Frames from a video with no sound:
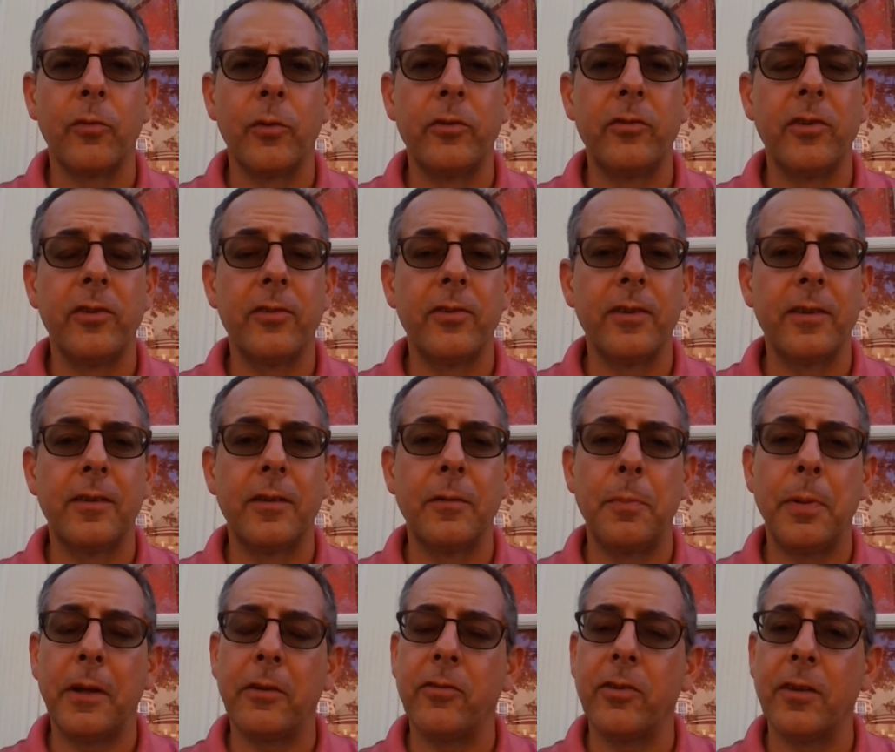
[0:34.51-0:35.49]
which is a
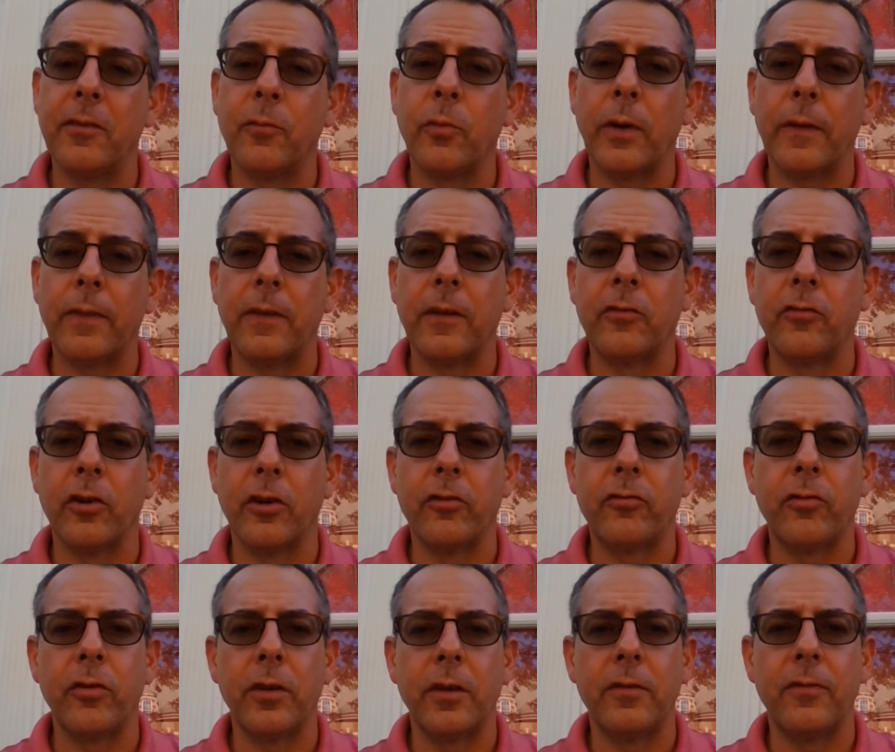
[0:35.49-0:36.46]
depiction of what the
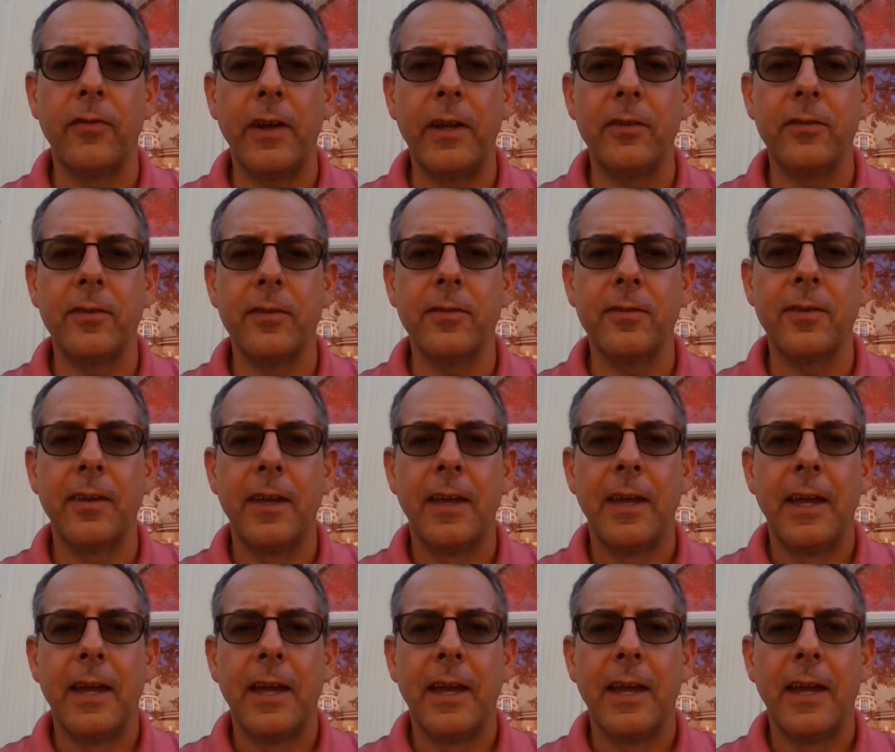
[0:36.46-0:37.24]
church really faces.